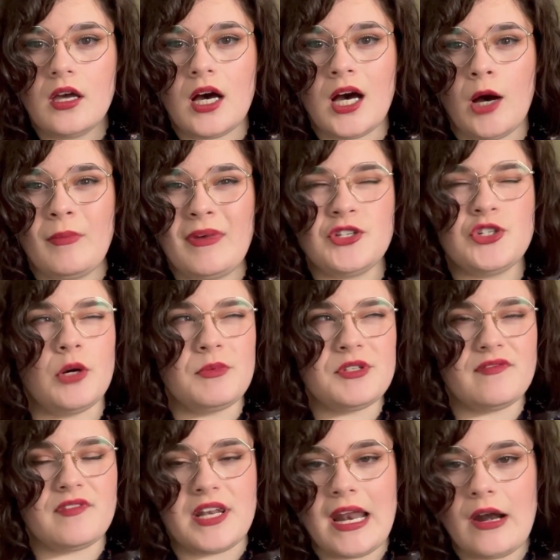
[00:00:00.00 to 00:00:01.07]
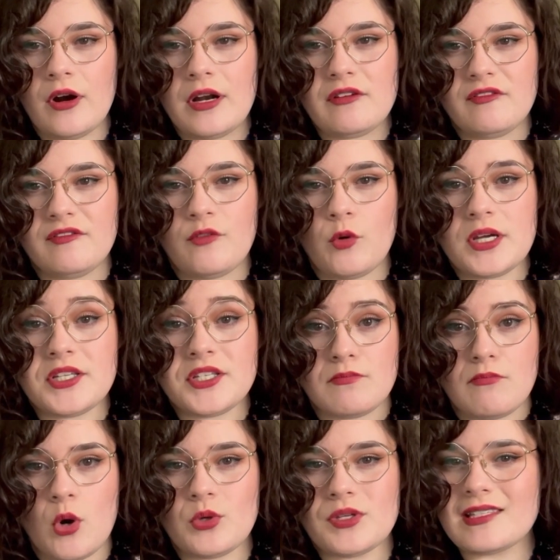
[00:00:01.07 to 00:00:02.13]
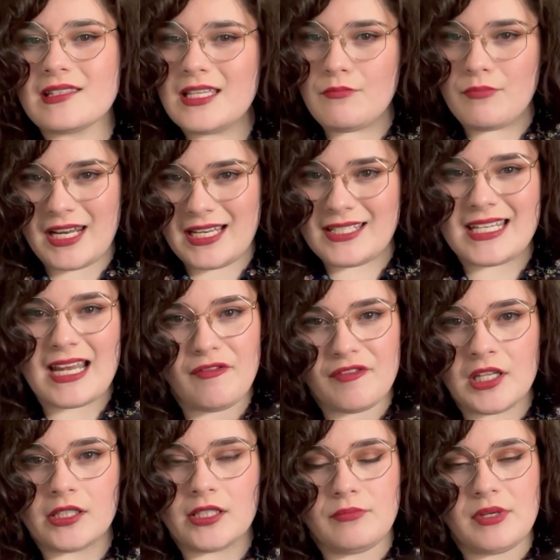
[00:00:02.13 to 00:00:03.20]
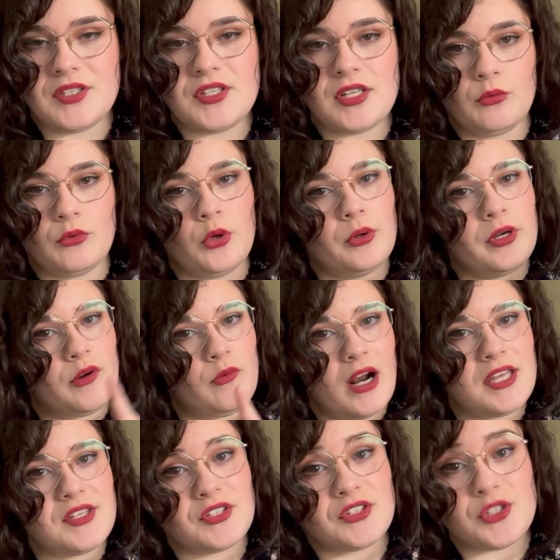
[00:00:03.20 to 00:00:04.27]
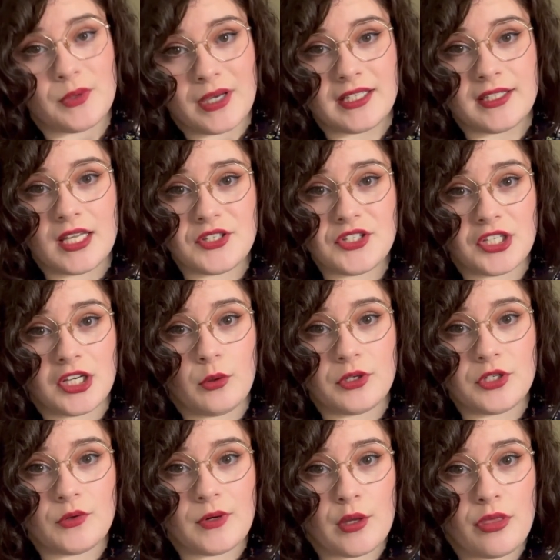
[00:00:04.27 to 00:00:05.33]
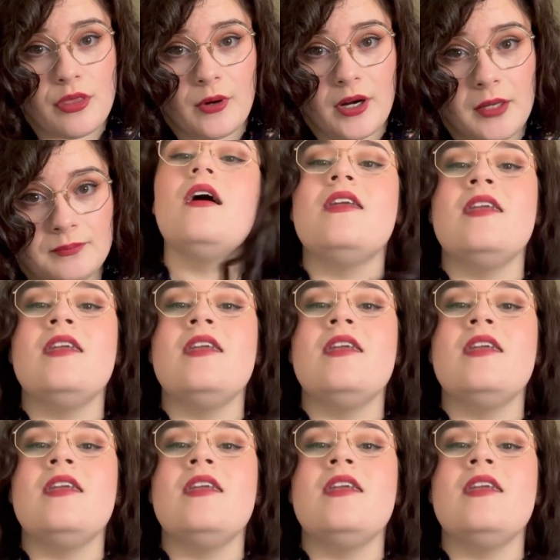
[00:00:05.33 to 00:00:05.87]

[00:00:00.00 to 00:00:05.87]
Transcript: In terms of the narrative voice, mostly, but it definitely beats out Ruin and Rising, so it gets to go into round three.